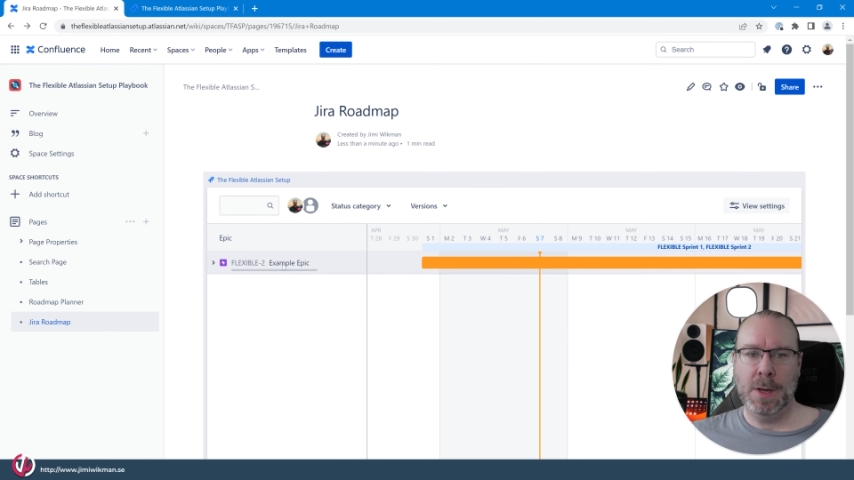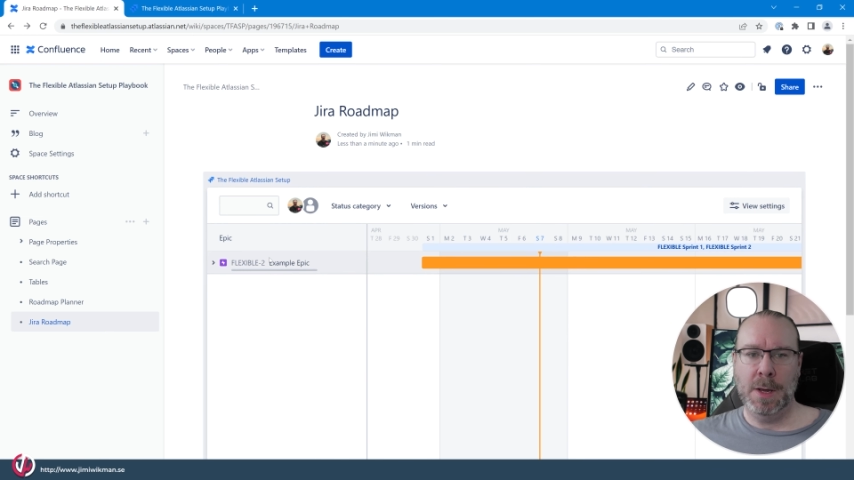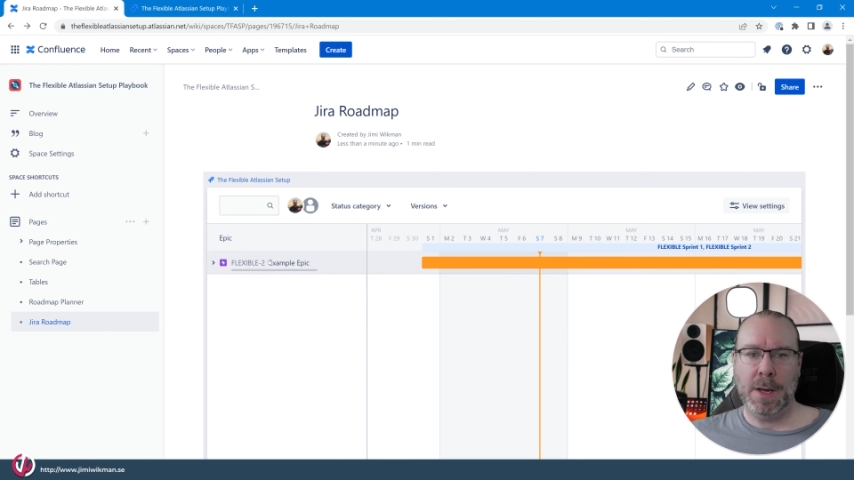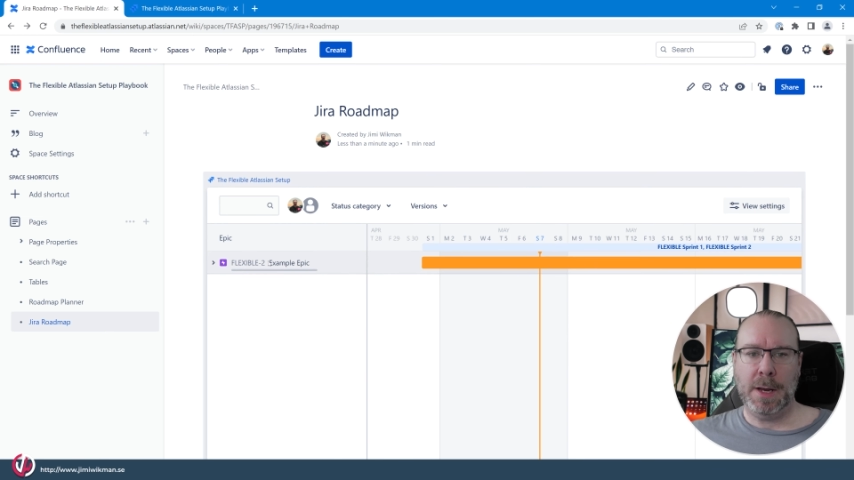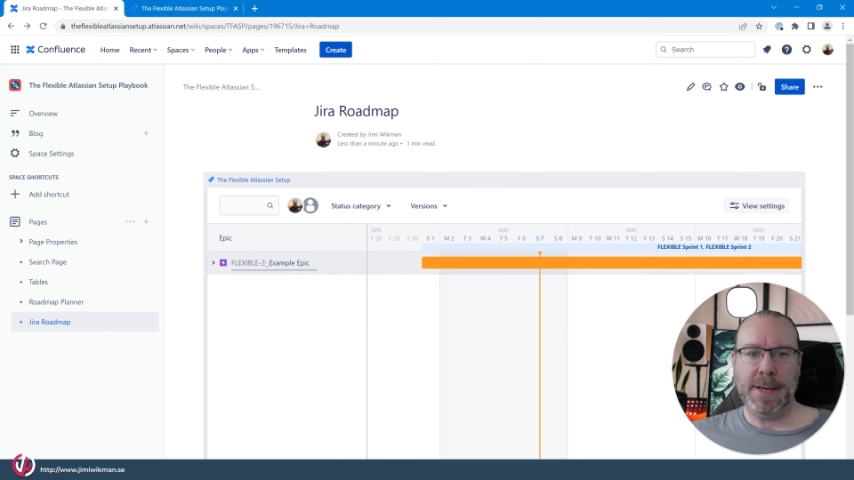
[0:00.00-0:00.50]

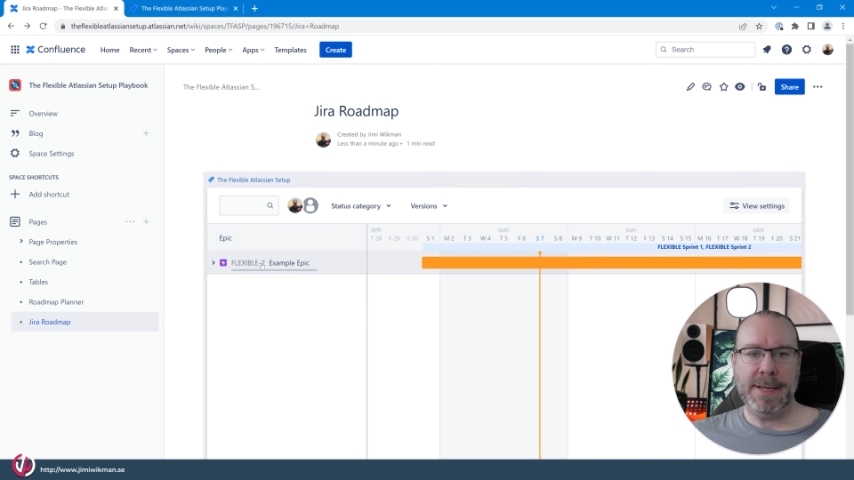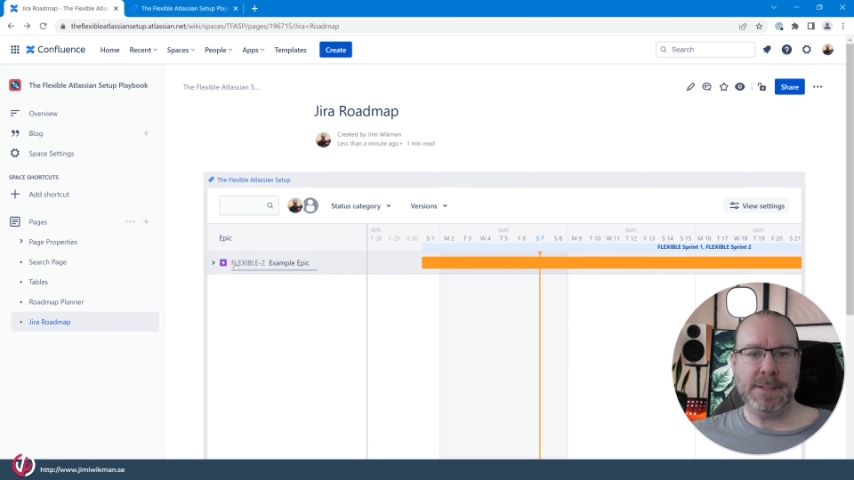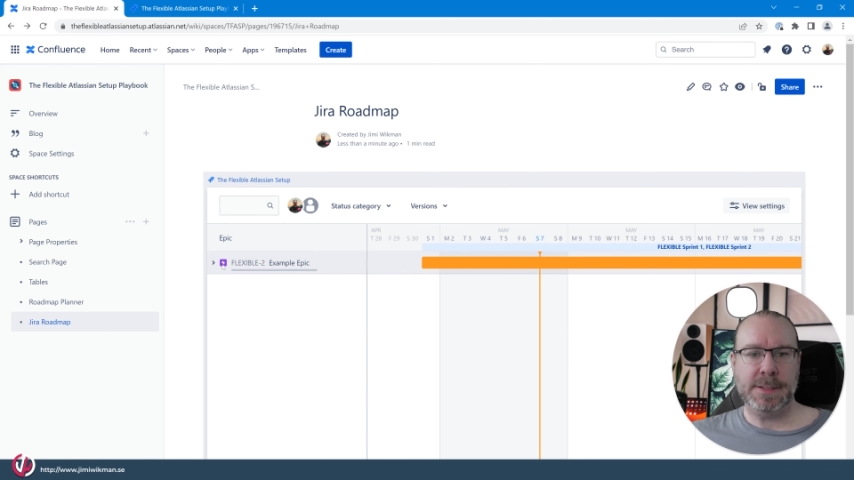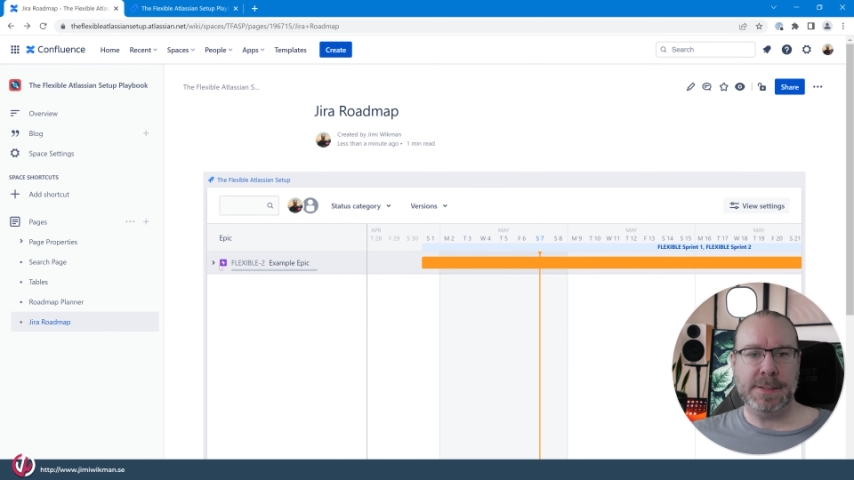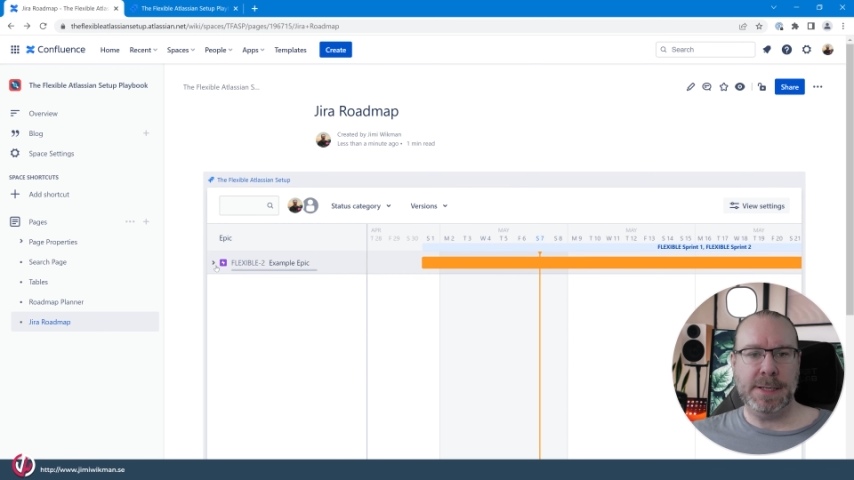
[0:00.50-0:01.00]
And I can
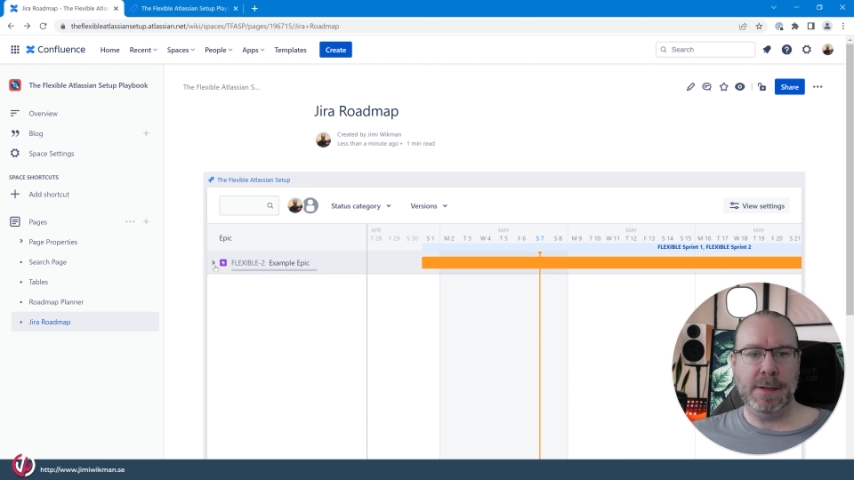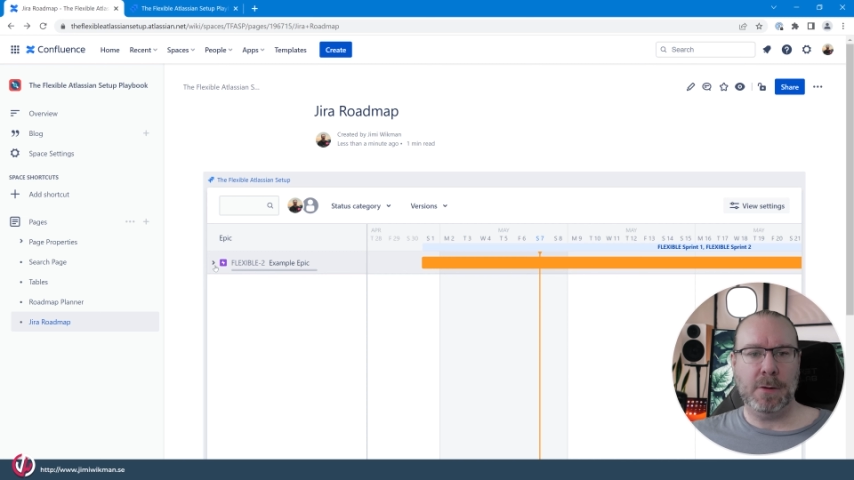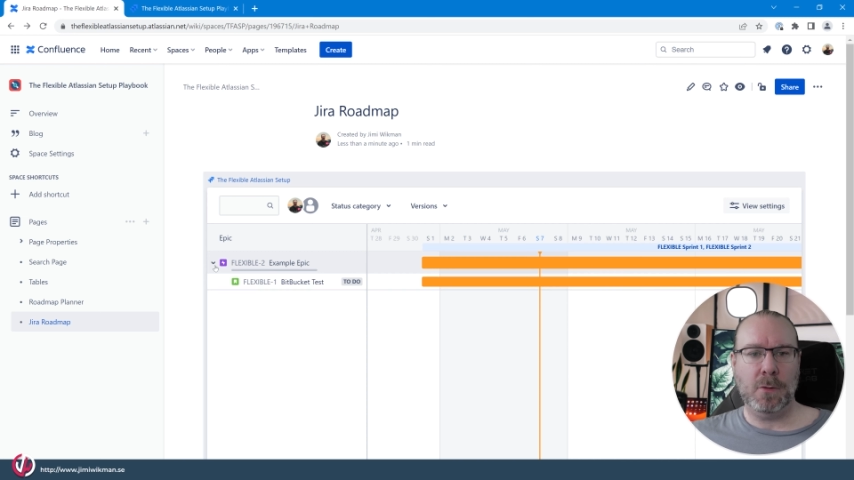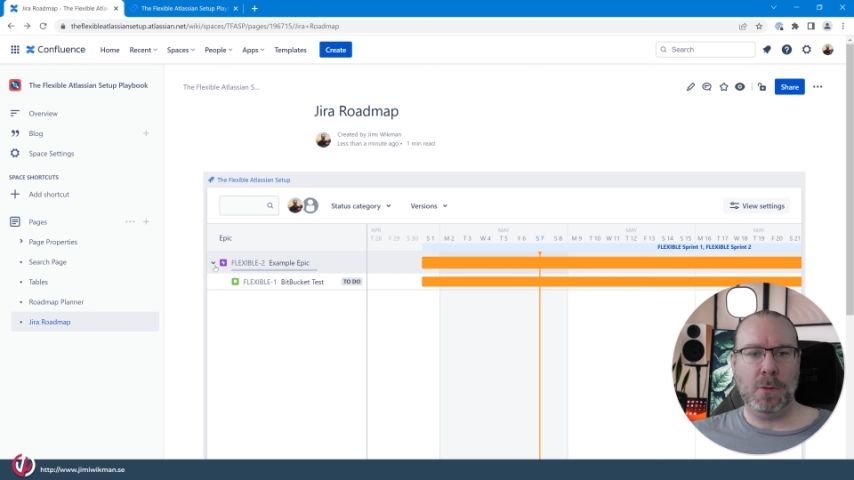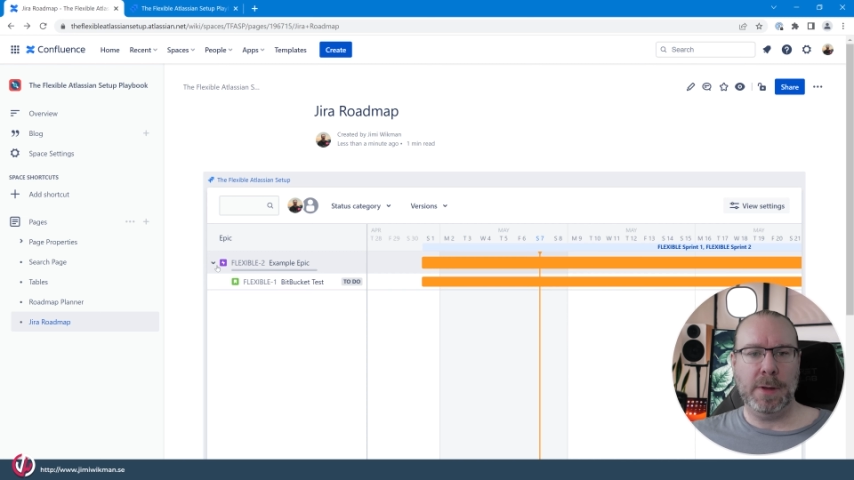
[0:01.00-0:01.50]
see
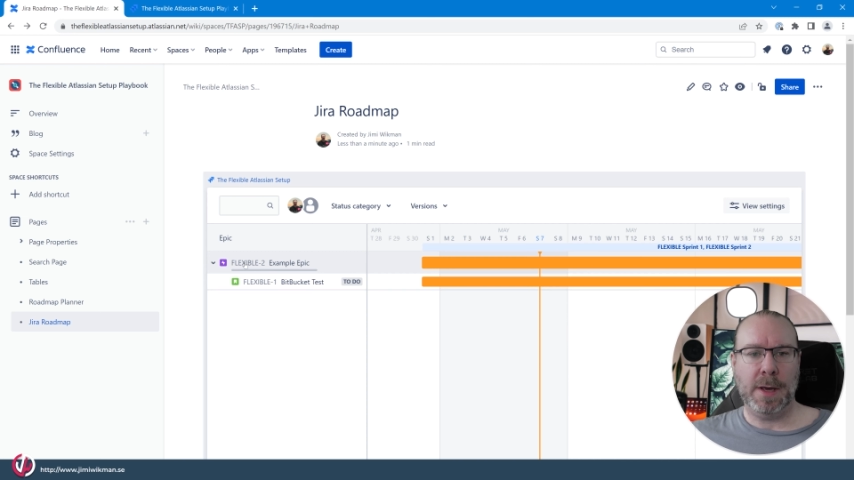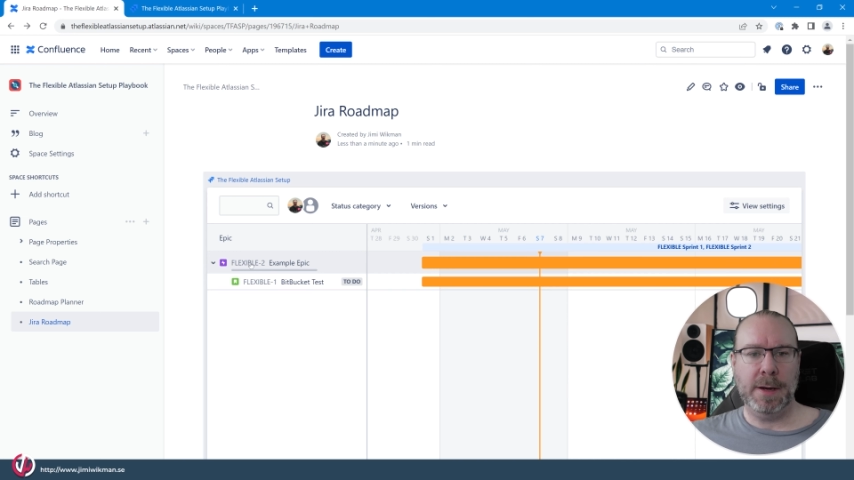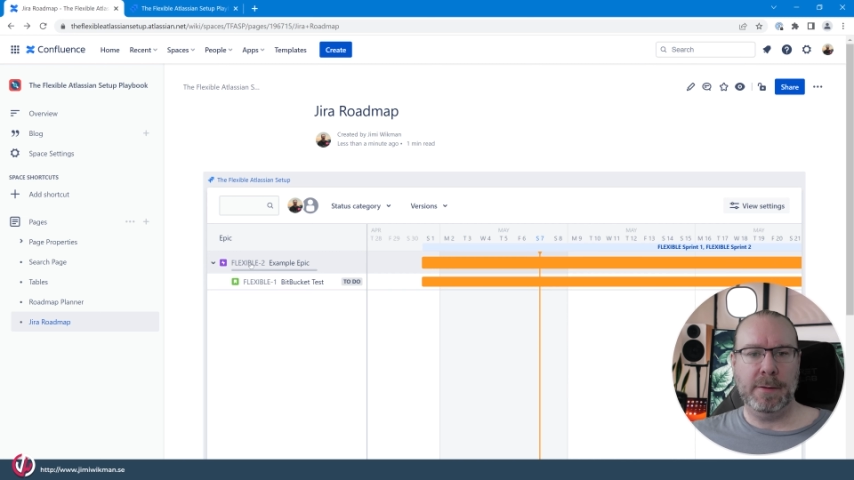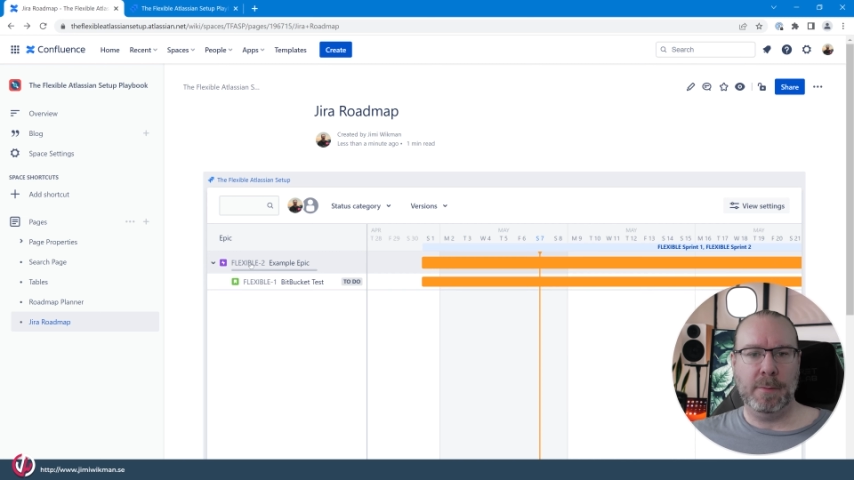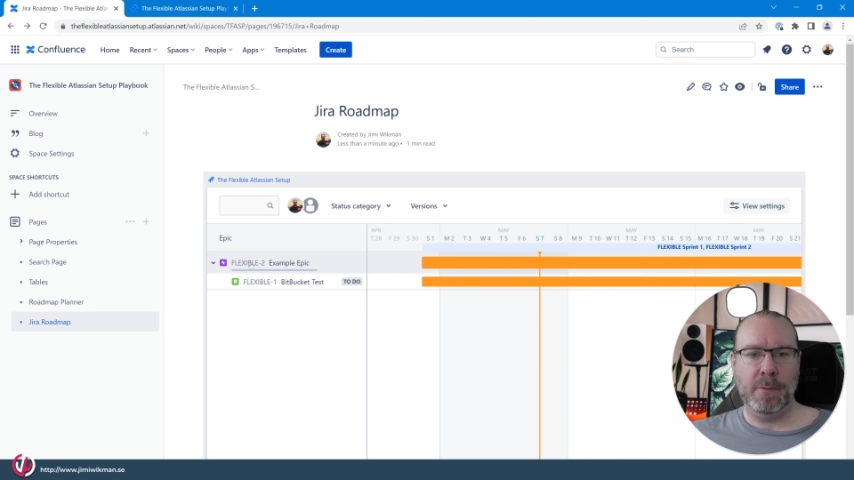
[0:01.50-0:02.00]
all the
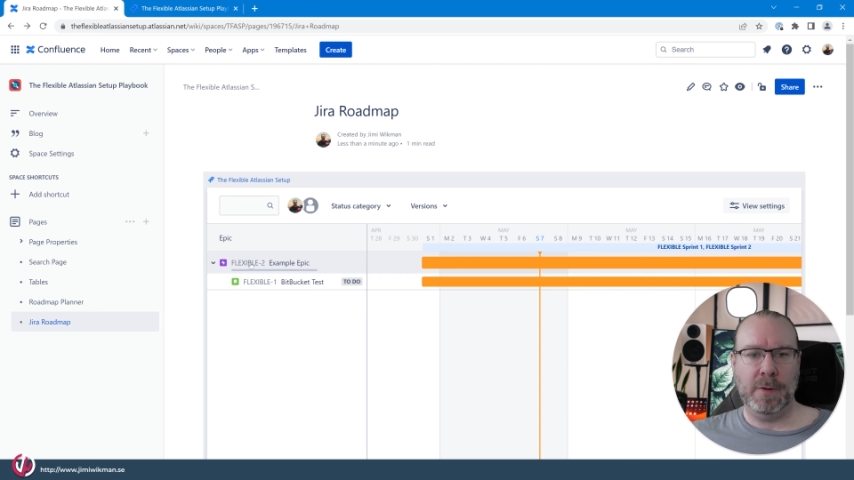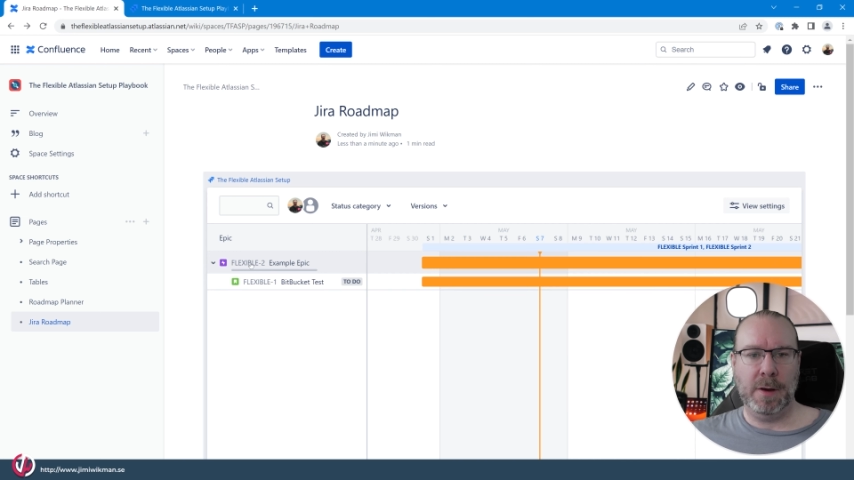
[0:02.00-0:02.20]
items here,